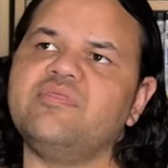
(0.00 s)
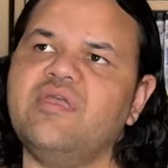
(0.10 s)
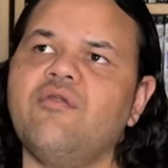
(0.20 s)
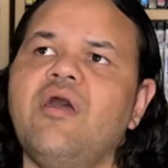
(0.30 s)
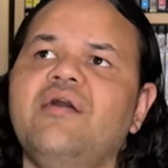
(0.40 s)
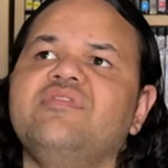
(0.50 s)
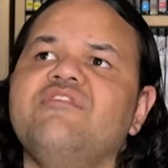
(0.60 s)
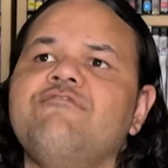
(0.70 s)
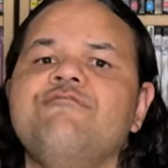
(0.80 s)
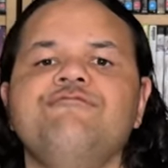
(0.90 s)
There are
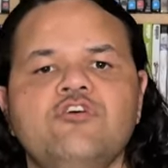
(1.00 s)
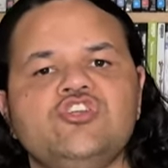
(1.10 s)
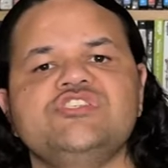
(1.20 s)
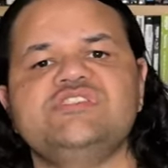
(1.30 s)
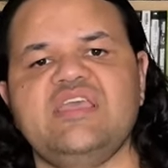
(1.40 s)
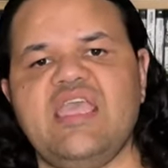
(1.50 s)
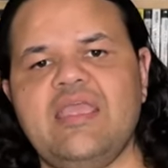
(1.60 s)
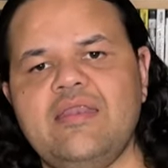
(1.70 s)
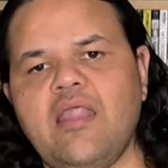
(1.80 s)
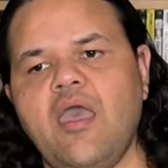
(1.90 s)
different versions
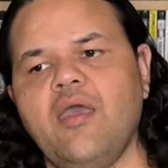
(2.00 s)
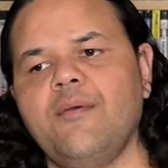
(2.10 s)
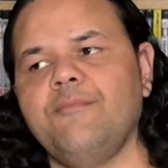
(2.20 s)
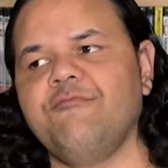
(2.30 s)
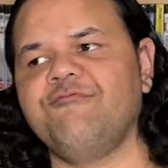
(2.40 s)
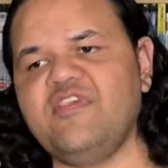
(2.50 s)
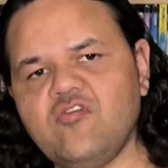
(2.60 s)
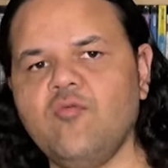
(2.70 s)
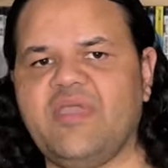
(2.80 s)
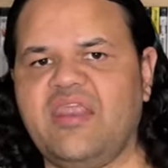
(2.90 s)
in
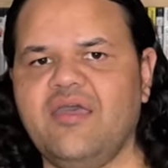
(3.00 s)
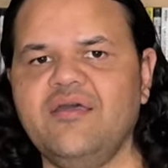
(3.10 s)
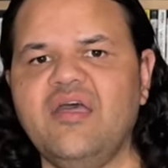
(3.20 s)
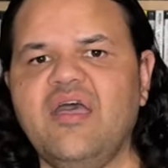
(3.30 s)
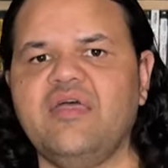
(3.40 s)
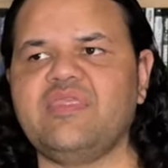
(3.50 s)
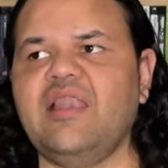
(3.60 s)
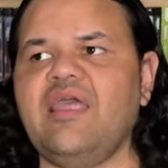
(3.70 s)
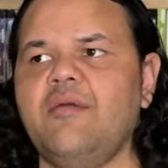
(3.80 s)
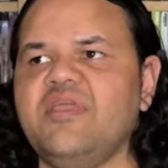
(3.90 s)
physical media
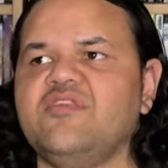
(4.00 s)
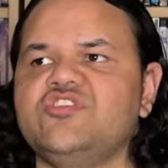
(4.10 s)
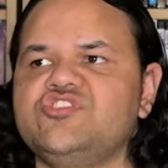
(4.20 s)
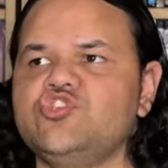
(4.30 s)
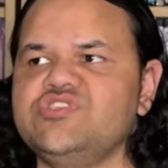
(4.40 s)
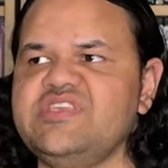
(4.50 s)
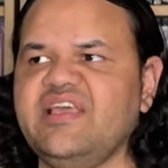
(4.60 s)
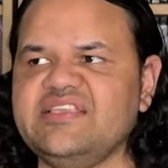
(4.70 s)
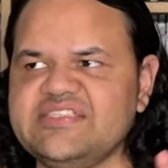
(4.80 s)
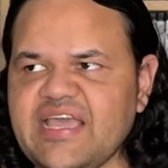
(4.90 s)
that allow me to choose
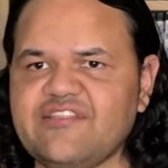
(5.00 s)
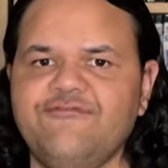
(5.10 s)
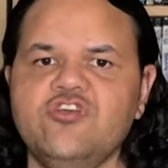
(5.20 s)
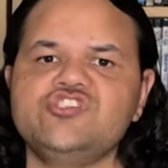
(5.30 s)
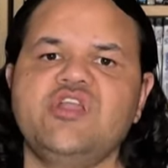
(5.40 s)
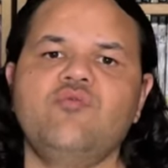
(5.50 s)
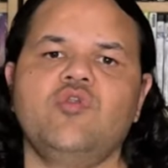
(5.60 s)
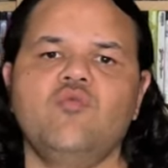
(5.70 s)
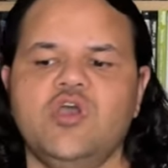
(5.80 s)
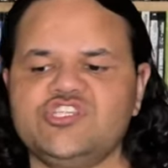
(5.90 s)
the exact version I
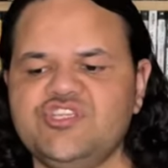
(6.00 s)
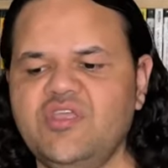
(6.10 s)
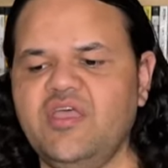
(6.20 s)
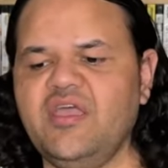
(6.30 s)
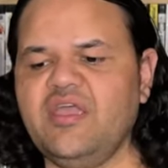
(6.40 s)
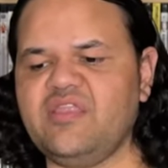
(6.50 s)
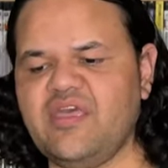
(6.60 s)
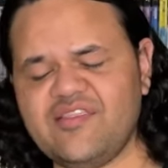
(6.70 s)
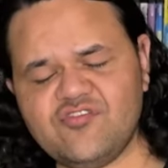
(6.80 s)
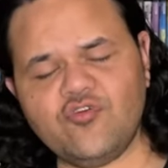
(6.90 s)
want to watch.
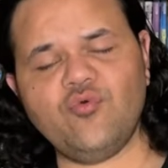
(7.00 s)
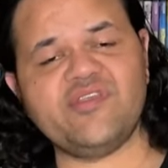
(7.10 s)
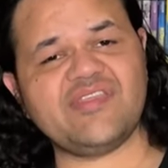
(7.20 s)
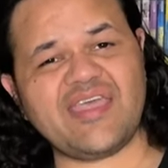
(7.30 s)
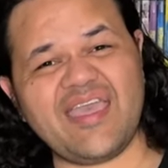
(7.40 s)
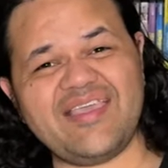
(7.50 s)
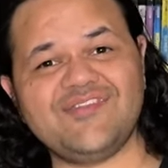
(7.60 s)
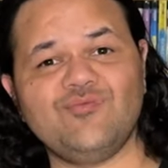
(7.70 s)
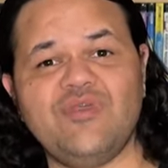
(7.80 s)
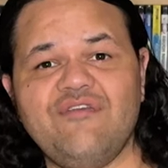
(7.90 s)
Now, that's not always the
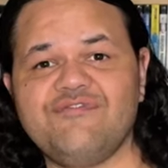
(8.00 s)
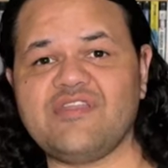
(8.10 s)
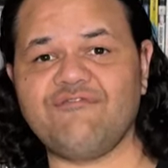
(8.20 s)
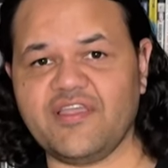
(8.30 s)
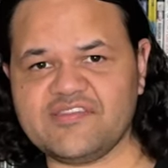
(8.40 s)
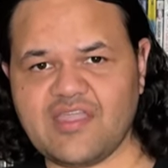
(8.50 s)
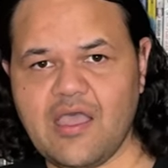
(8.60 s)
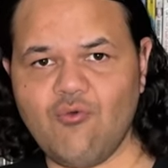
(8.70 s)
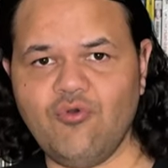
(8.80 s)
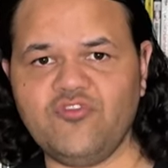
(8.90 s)
case with stuff like
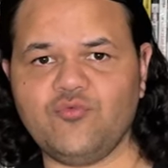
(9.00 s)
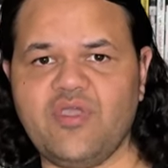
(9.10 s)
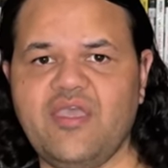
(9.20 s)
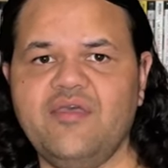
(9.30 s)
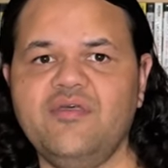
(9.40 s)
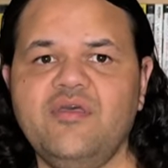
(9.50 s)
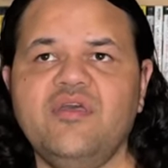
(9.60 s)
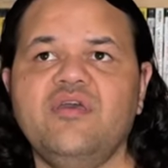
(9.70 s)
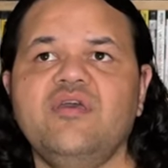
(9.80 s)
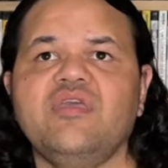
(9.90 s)
Star Wars, where,
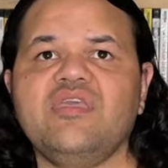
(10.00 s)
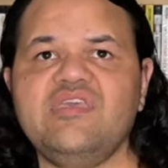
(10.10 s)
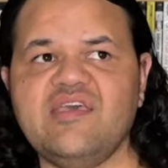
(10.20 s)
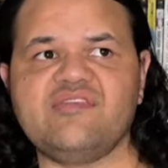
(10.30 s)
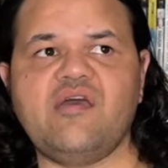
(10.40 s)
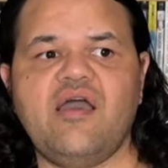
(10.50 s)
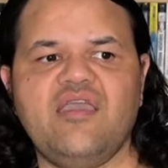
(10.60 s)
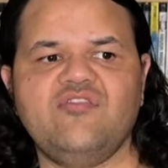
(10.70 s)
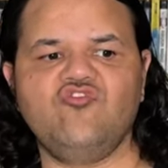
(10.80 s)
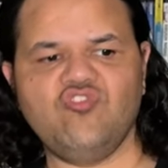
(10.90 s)
yes,
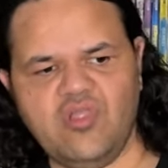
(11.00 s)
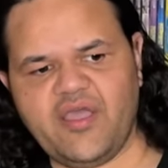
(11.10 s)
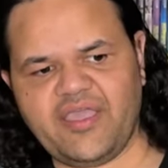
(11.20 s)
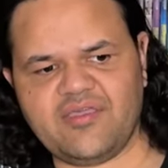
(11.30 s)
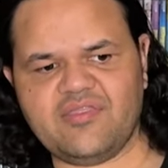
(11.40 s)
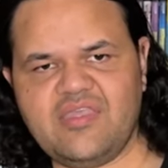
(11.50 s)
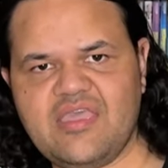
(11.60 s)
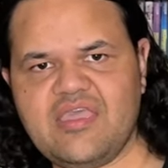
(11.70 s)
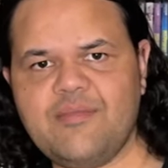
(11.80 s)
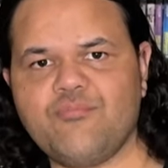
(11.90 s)
I do like
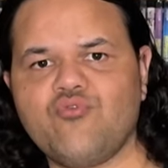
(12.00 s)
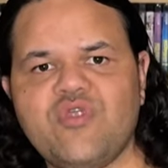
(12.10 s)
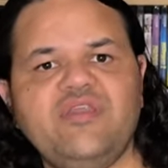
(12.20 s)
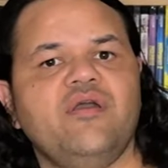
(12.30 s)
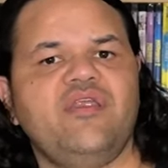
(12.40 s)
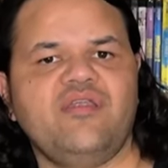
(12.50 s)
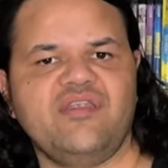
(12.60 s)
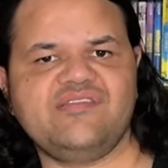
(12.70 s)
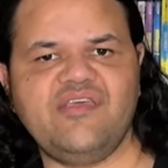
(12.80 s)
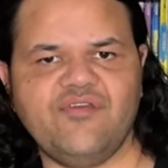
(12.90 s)
the pre nineteen
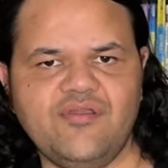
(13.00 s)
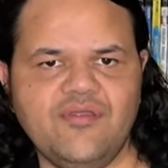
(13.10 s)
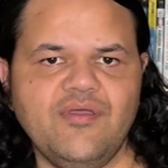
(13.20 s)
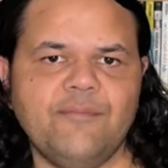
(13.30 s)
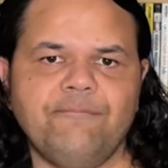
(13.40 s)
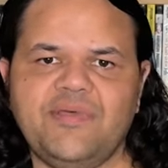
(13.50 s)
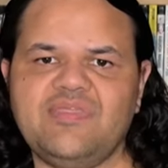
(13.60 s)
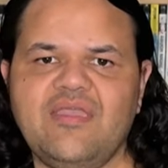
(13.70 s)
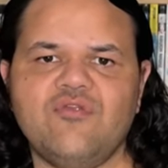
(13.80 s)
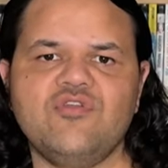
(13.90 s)
ninety-seven,
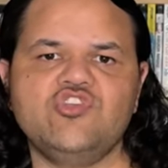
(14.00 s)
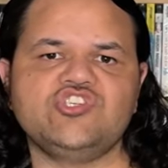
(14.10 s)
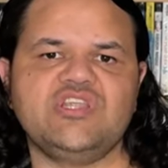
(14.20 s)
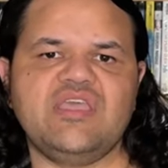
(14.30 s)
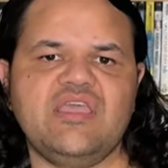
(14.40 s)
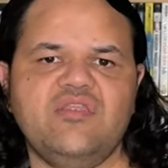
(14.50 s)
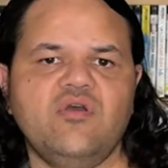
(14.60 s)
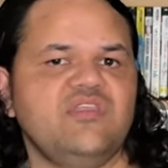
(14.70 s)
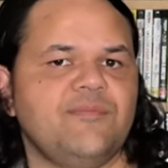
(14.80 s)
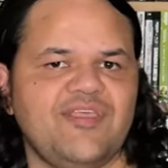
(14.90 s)
but they're usually
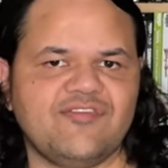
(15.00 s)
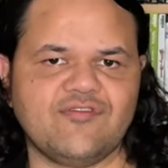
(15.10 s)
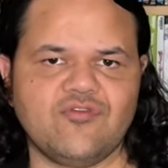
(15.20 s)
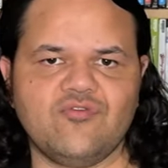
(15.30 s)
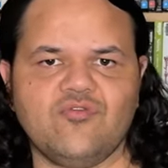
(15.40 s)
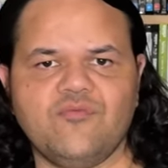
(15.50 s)
not in the best